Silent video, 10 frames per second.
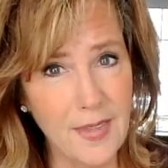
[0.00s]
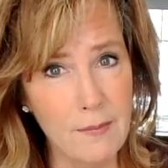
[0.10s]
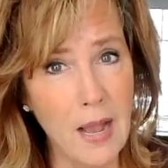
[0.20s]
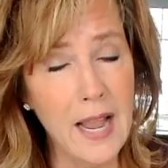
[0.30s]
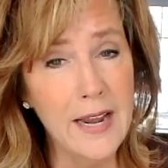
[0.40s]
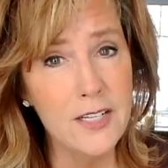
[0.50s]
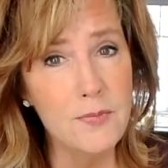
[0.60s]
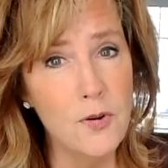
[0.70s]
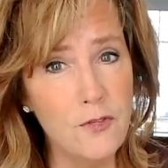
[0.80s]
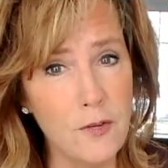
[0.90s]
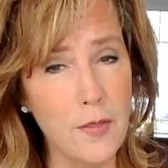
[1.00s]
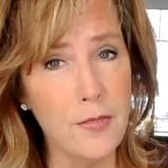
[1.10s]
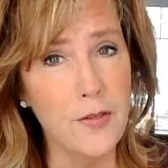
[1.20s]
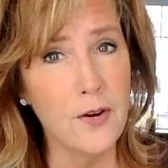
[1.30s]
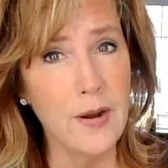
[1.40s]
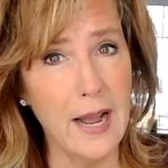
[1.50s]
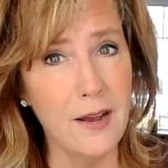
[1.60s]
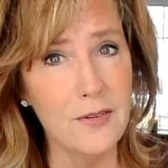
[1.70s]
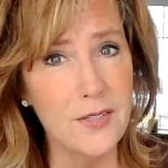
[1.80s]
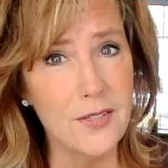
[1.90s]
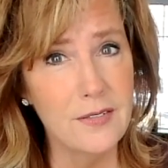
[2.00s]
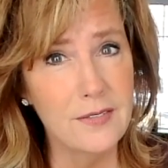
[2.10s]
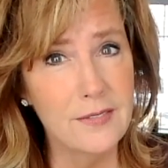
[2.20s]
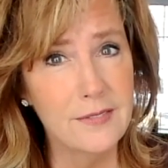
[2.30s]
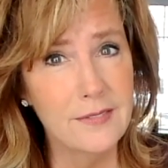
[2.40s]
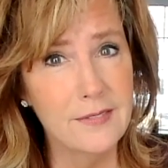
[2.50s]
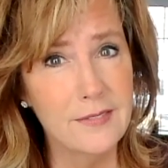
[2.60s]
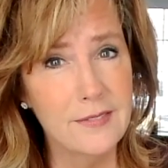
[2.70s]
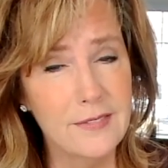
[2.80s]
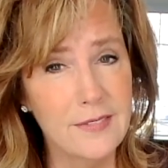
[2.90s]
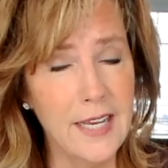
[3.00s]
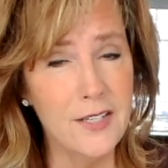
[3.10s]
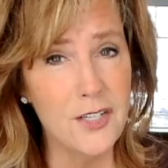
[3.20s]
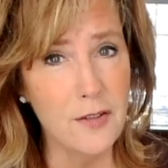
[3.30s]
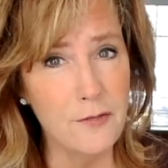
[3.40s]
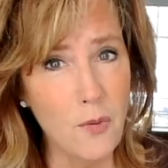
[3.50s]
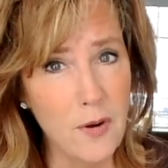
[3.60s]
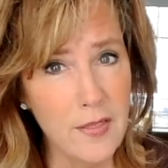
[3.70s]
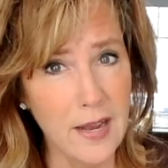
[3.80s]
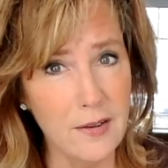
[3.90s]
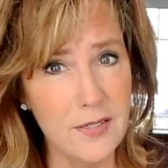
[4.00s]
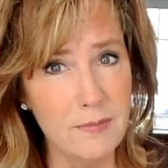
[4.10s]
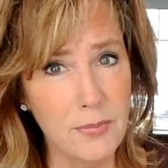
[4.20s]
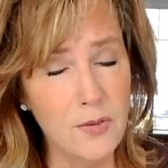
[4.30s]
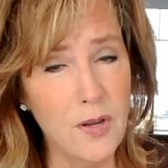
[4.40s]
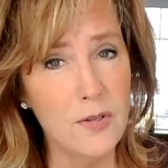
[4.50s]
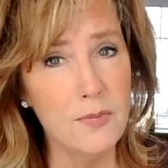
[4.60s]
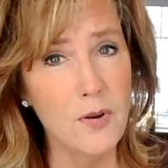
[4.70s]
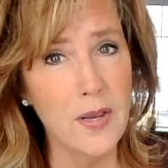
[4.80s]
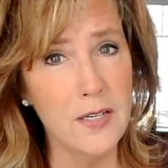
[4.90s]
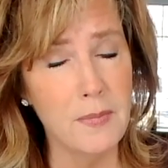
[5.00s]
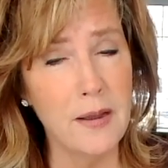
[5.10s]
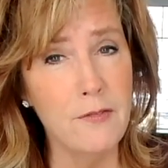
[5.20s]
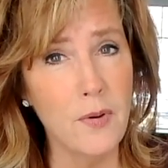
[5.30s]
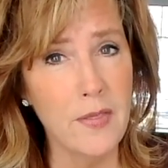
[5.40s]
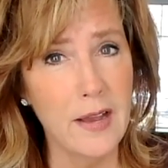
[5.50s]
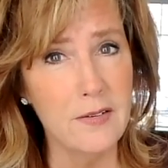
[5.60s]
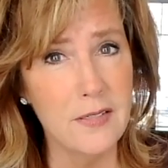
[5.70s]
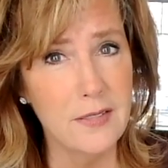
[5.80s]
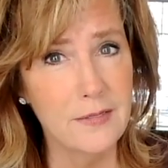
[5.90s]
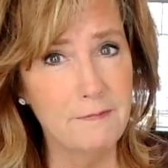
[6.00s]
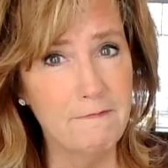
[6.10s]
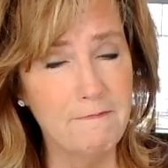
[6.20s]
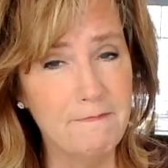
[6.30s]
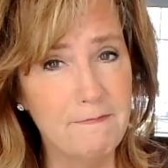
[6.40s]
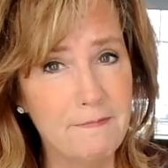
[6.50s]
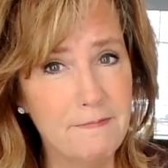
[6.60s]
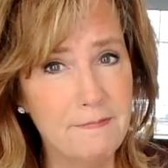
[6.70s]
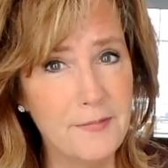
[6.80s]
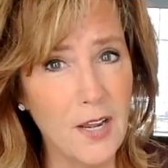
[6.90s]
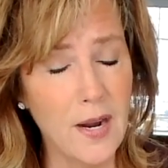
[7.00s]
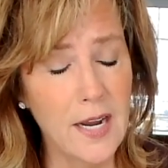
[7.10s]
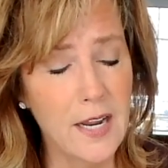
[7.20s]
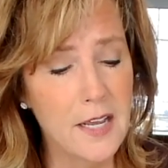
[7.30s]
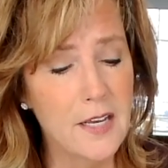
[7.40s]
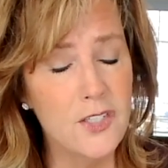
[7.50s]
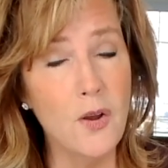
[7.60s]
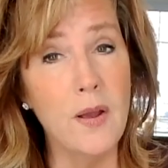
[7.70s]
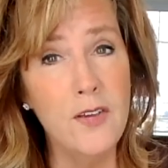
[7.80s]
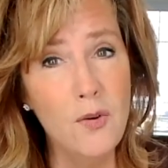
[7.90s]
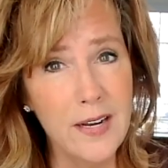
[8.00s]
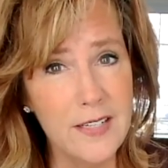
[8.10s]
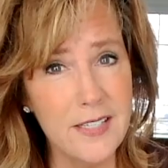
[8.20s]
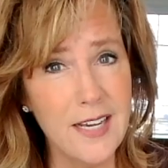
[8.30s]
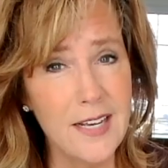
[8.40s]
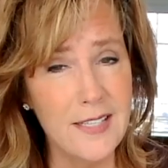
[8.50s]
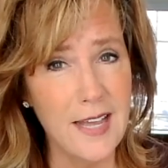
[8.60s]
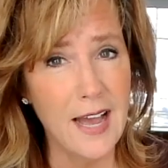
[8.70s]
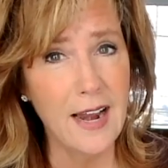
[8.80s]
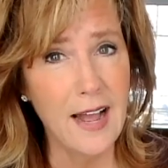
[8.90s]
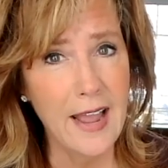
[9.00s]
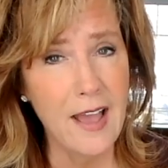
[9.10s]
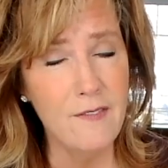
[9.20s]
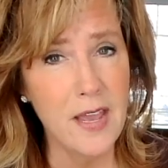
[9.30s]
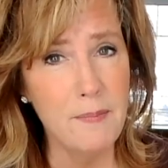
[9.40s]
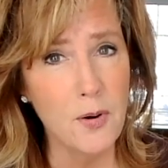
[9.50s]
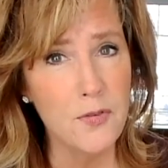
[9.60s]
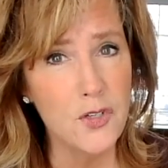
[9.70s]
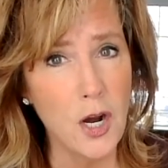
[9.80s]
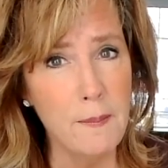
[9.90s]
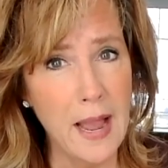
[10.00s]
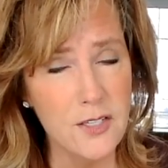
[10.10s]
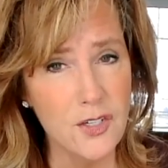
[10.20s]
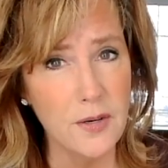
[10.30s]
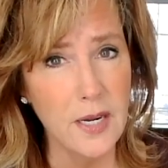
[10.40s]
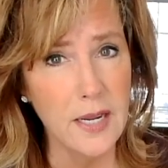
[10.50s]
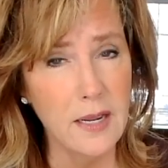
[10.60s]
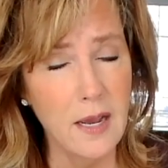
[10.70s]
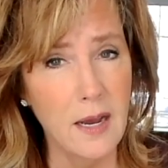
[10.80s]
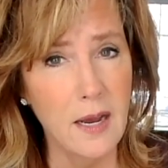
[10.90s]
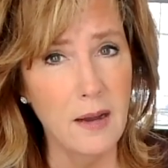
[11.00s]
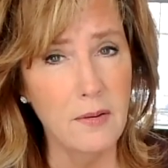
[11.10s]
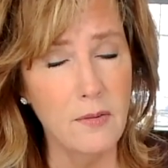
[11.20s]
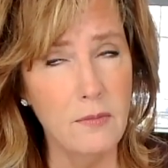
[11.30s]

Mine has moved from the third house into the fourth house. Pluto is moving into my fourth house. All right. So, if you want to discuss that, I have a birth chart mastery uh,